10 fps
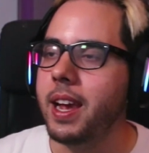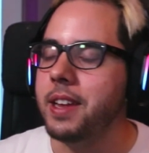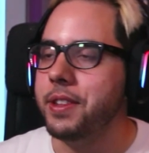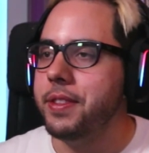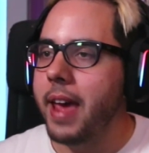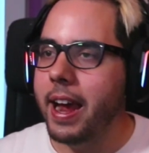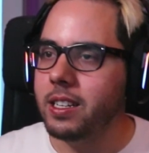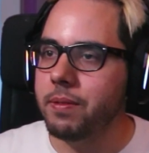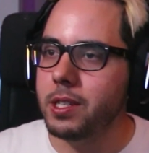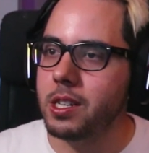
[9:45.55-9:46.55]
And
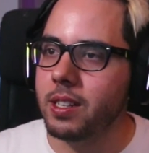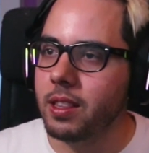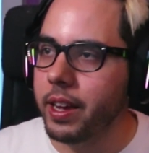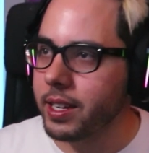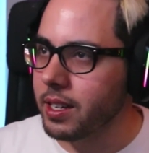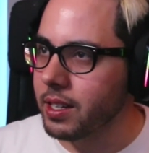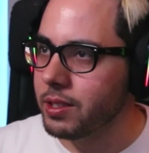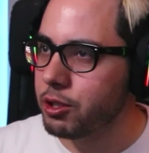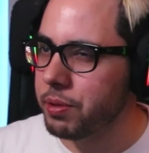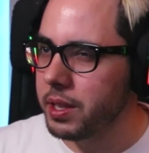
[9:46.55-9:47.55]
Activision did like a
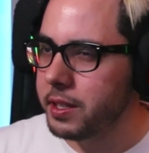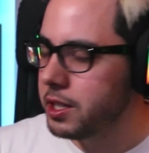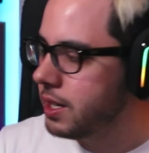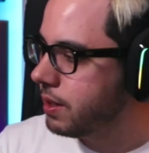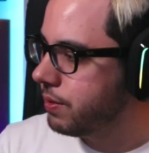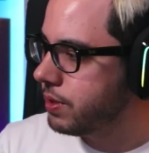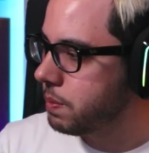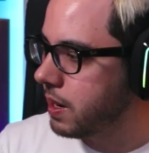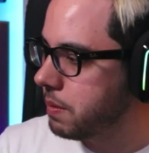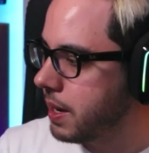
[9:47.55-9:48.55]
trilogy of
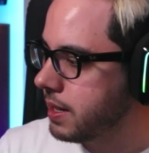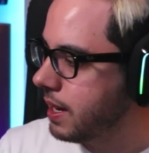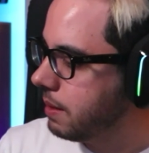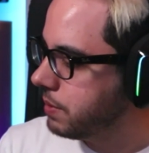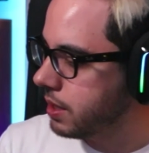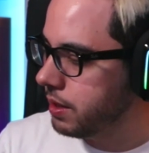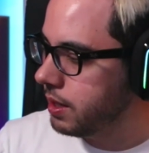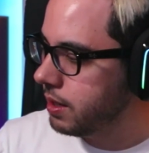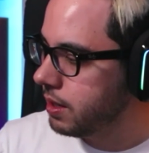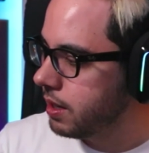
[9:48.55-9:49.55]
Spider-Man games on
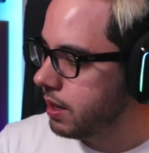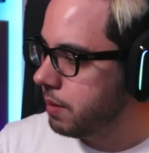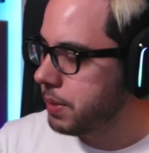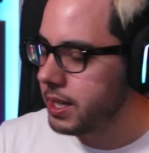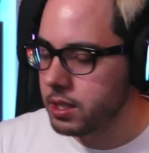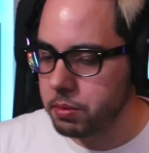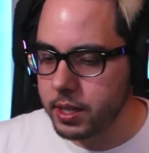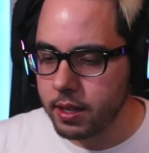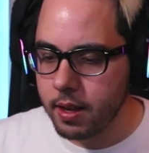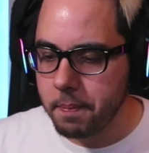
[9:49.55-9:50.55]
the
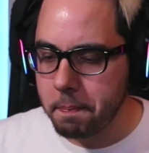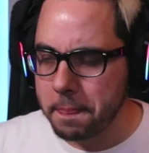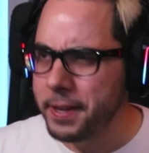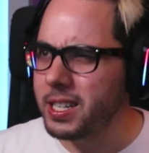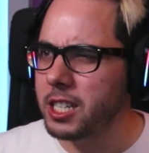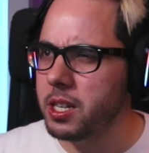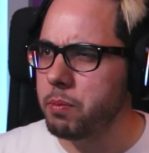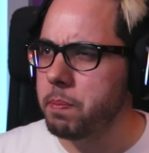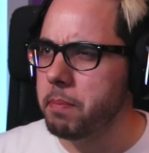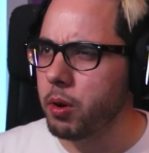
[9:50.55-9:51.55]
PS3. There's actually
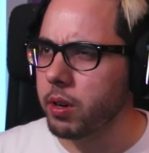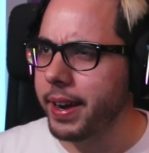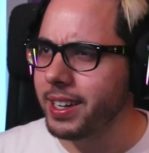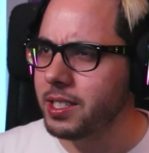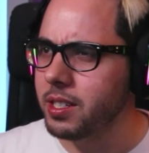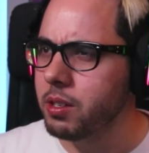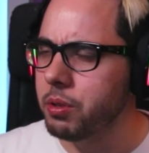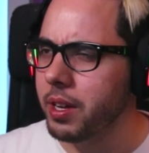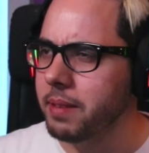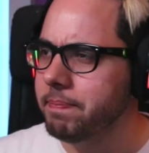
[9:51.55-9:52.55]
more, actually.
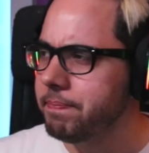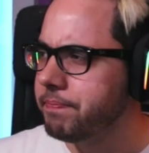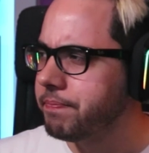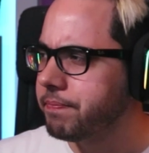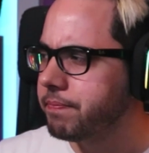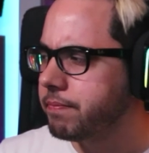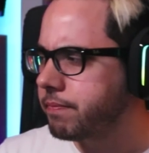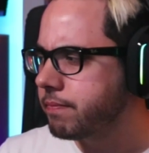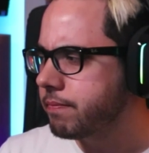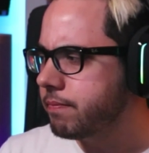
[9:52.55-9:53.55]
Hold on.
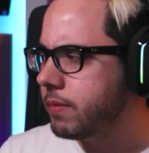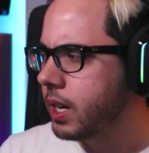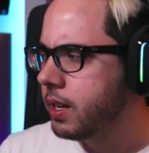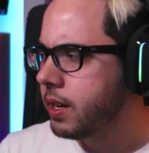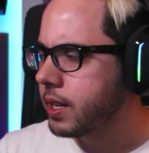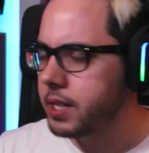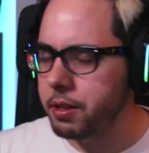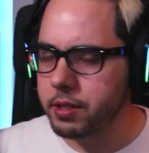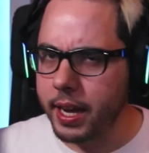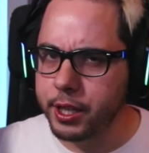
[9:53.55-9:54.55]
Because then
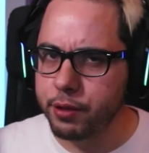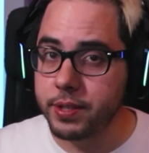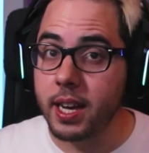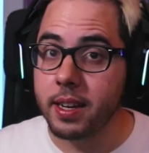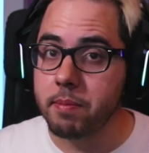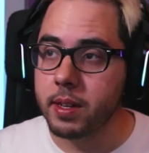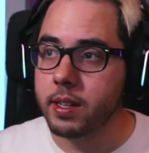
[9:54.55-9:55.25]
there's Edge of Time.